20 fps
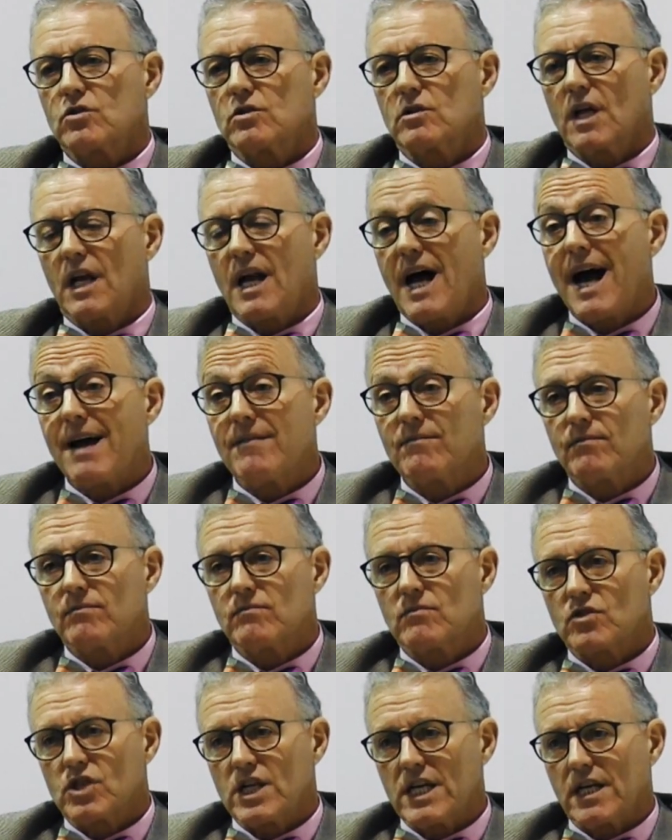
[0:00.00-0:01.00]
that I've
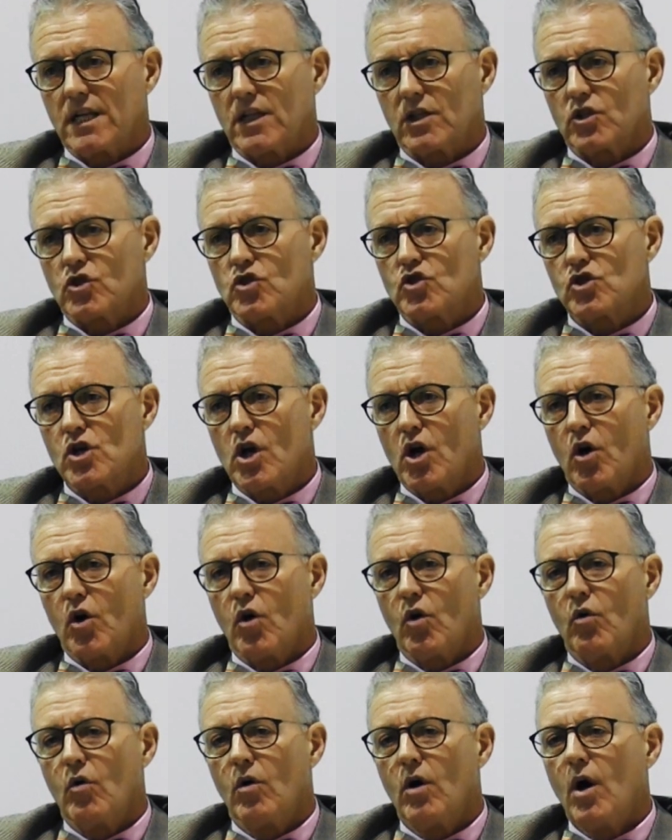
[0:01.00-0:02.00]
seen at the
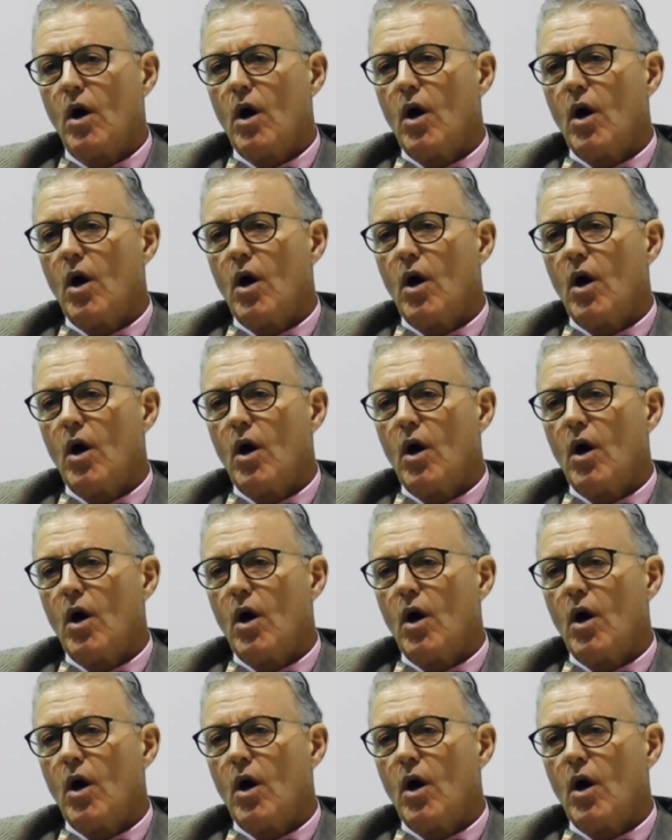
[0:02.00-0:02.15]
show